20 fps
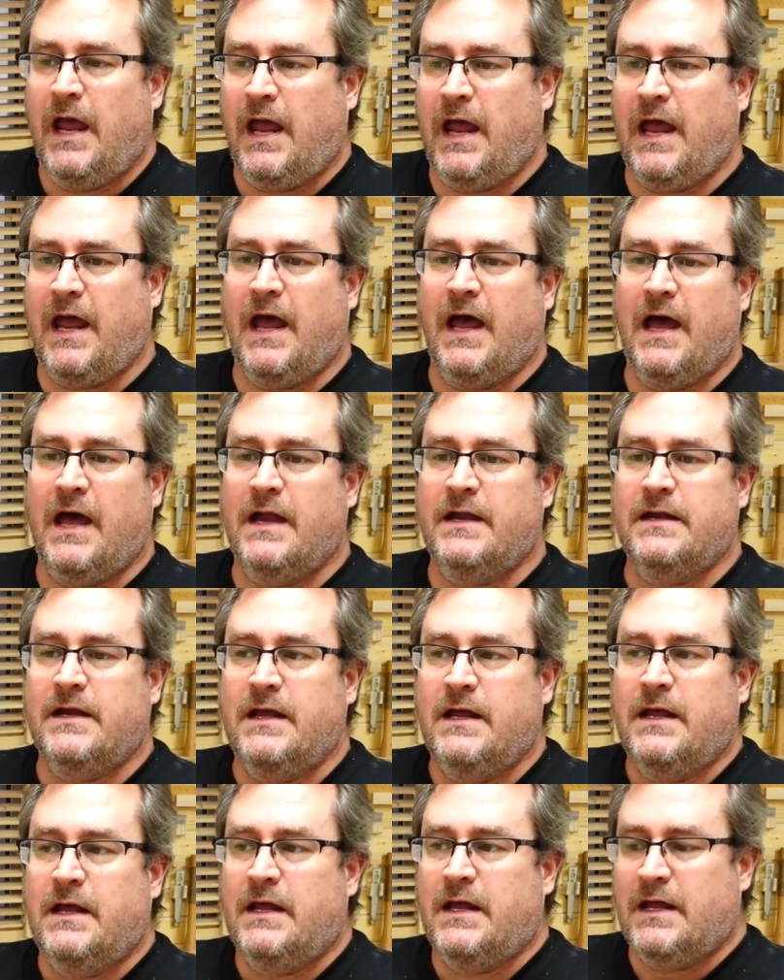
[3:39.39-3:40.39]
And
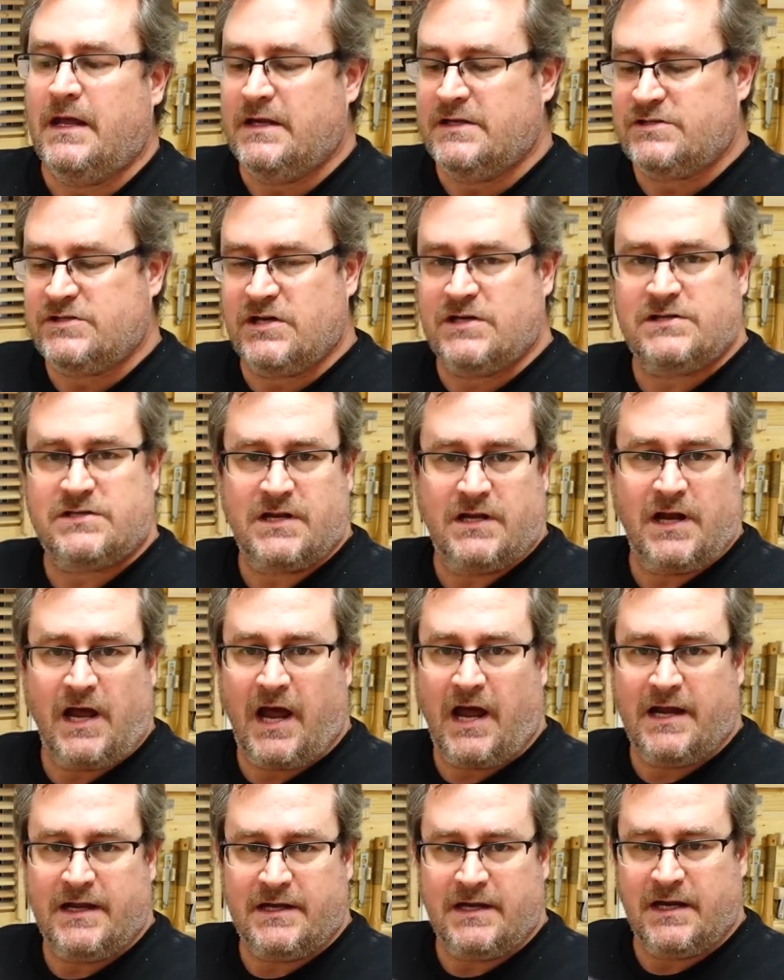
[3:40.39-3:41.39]
it's just an
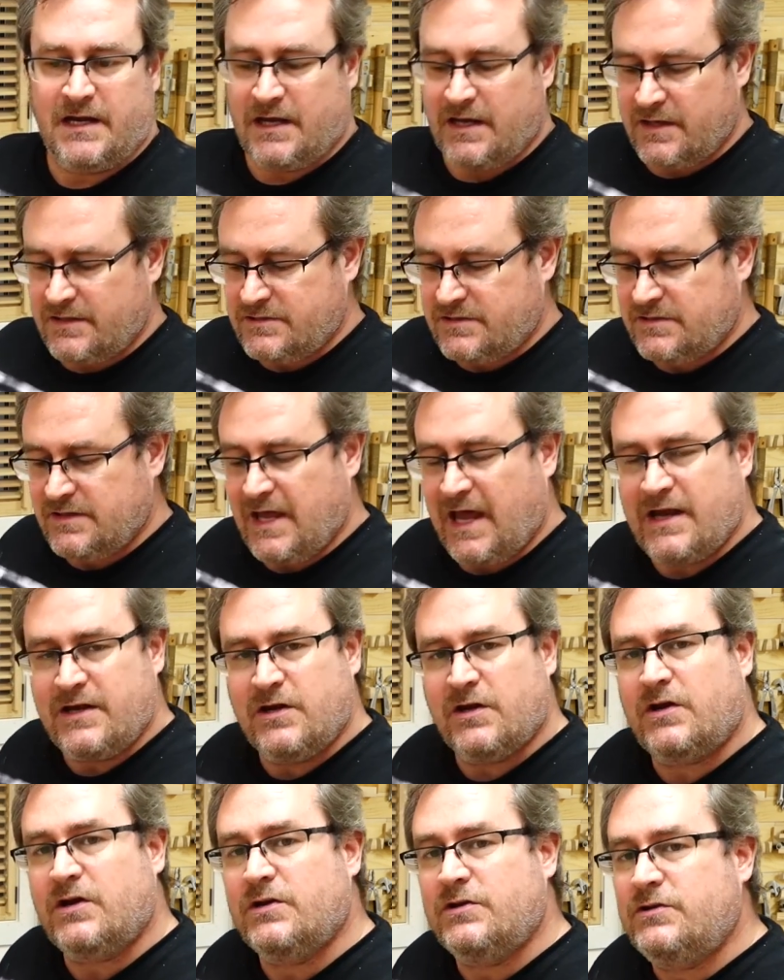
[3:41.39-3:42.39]
idea that
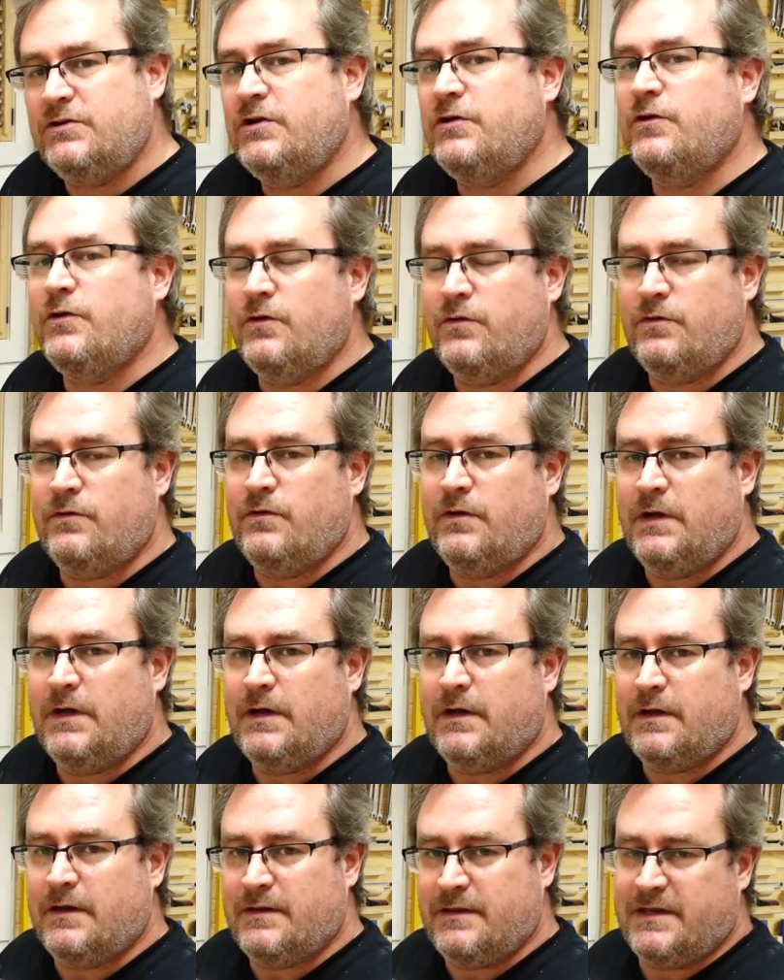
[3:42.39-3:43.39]
you could do
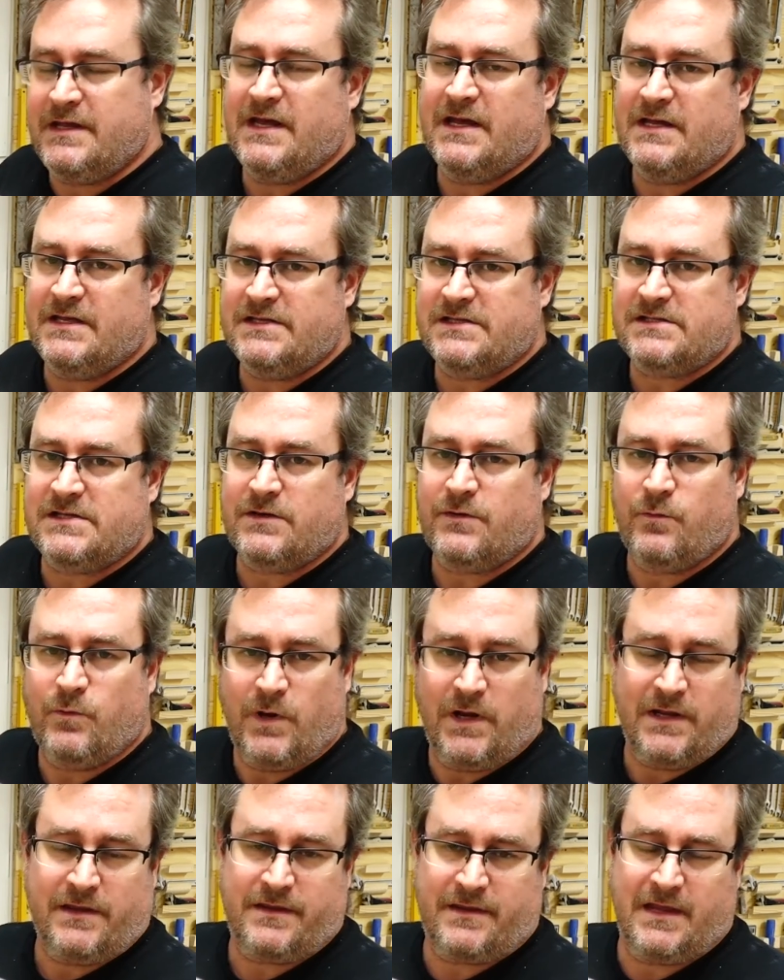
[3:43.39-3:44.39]
this
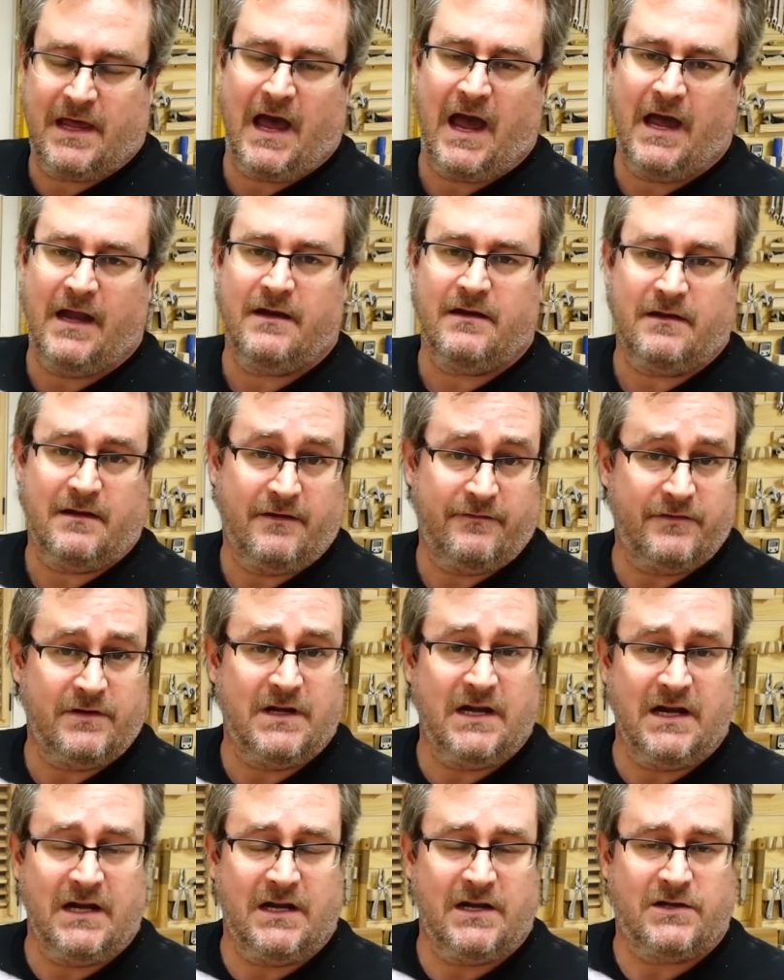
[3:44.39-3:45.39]
with that if you
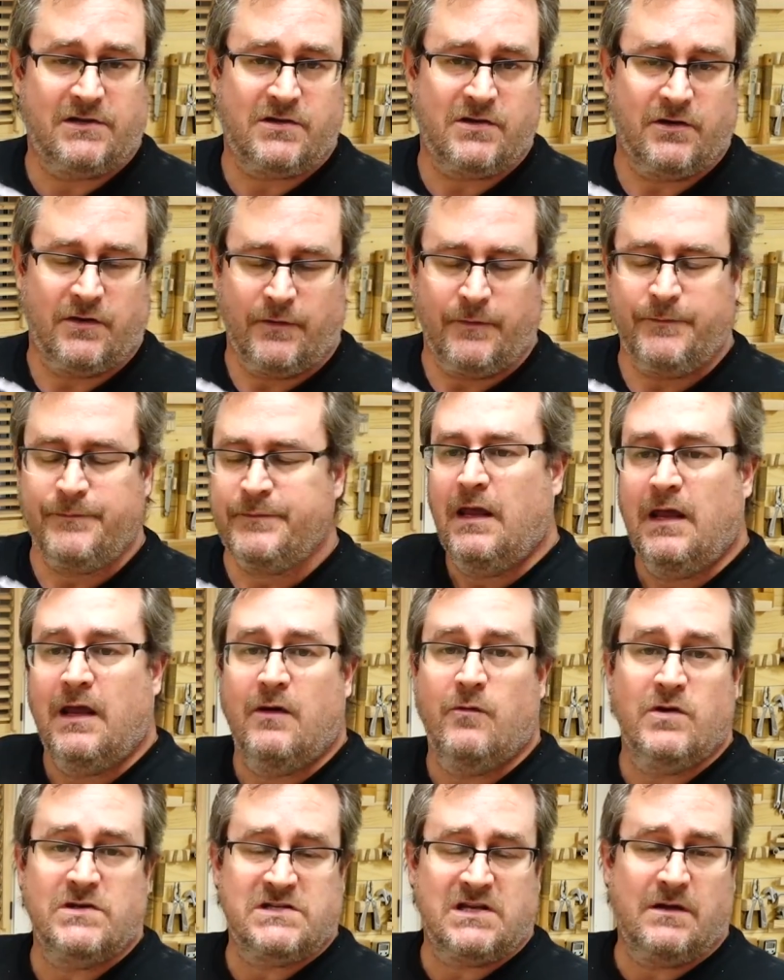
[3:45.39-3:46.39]
needed to.
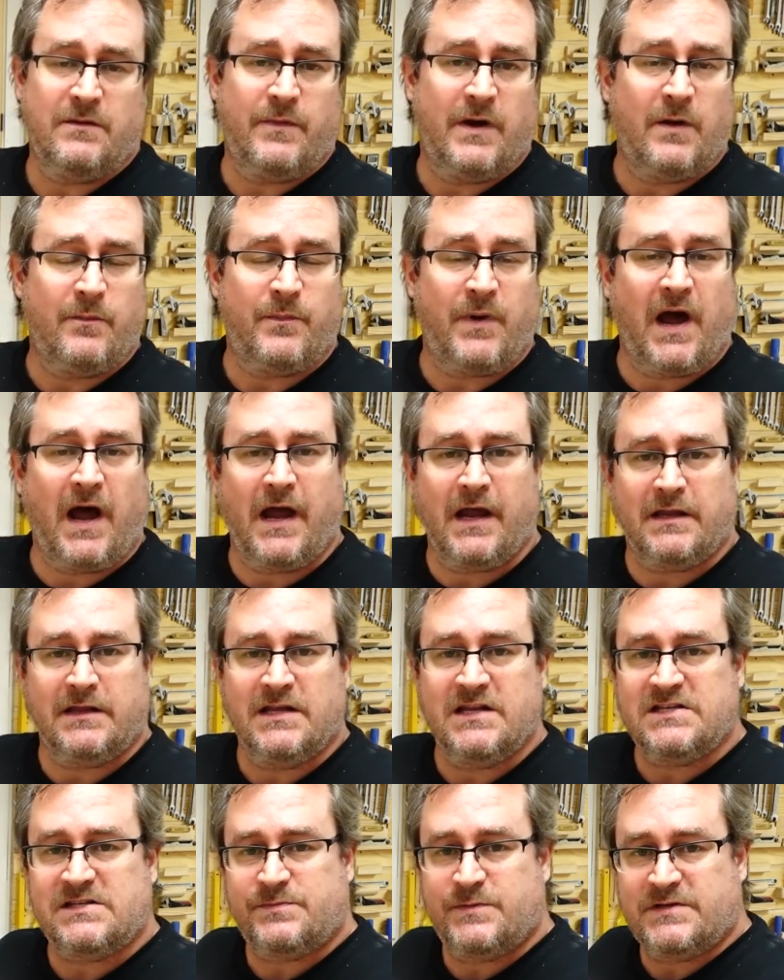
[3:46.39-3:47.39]
It wasn't about buying
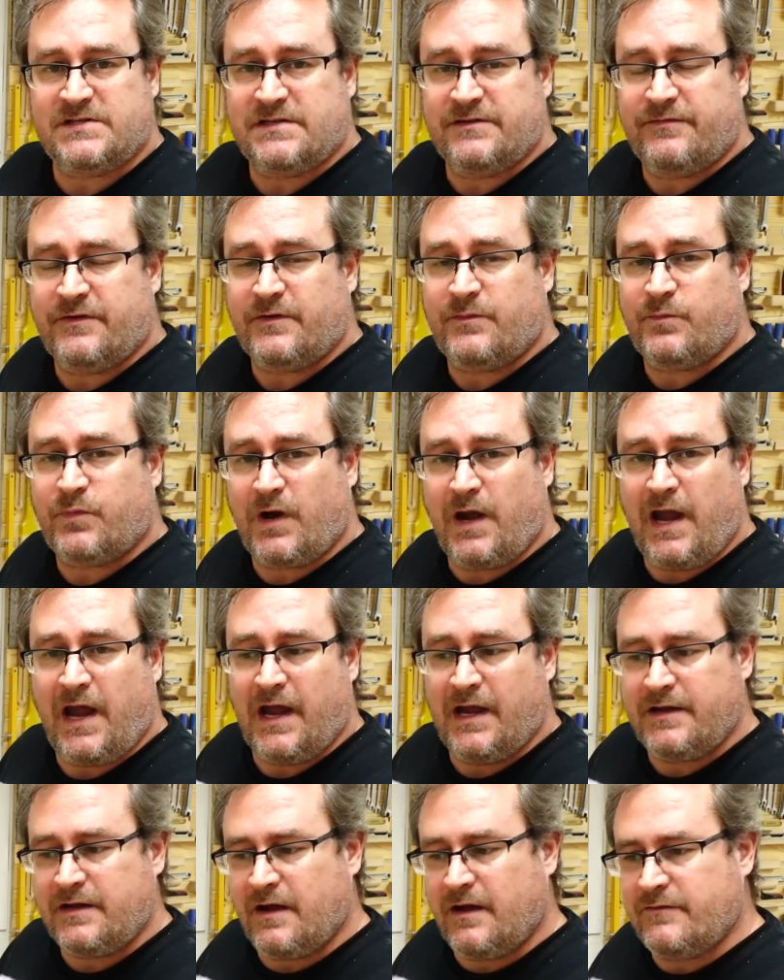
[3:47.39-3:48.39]
this specific
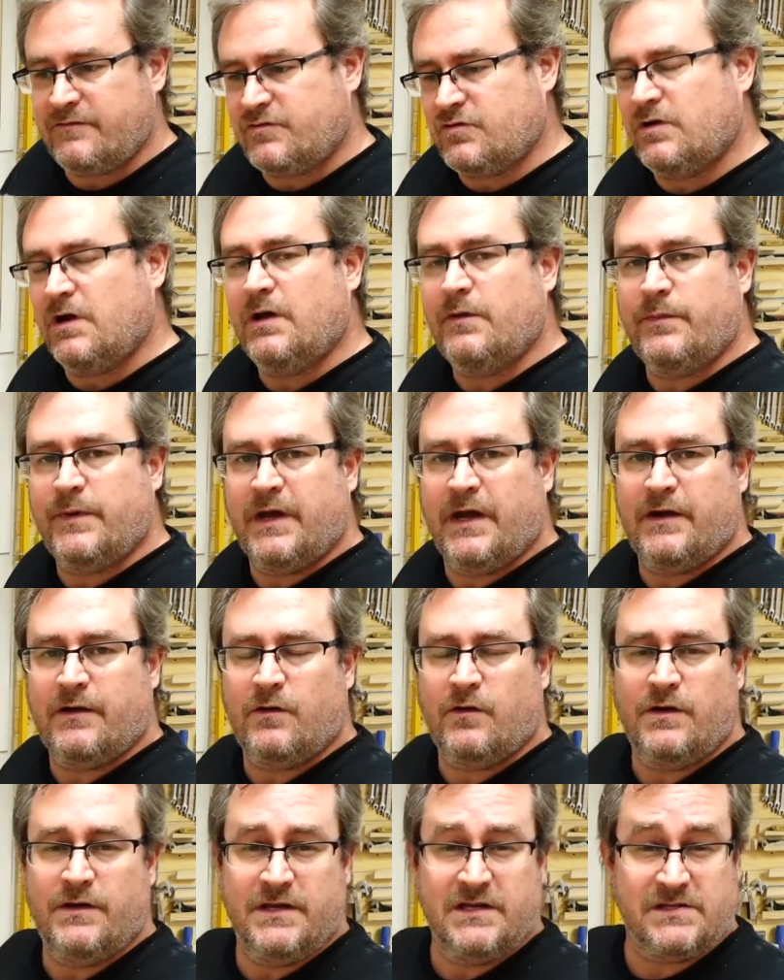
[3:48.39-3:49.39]
brand of drill bit
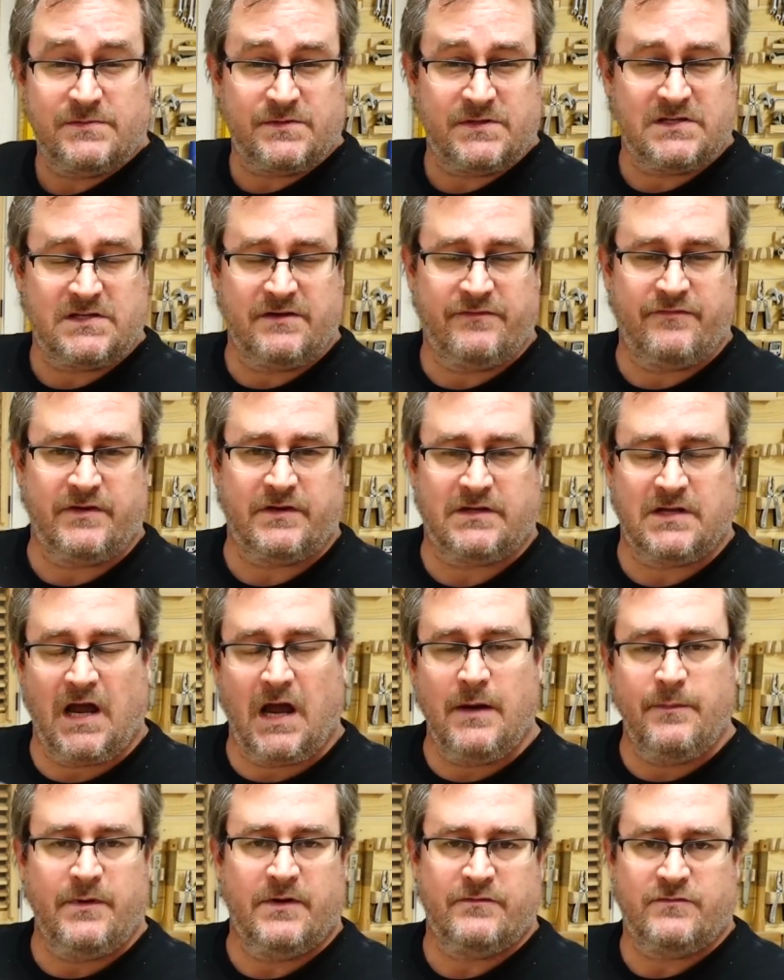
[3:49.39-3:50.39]
or this specific
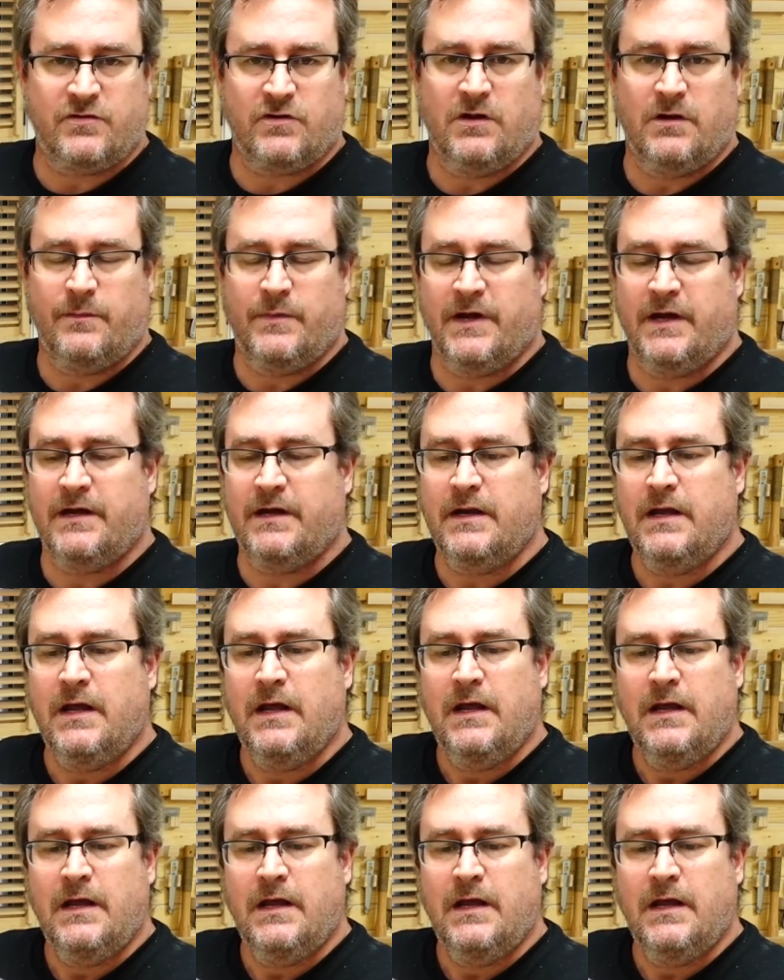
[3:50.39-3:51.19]
type of drill bit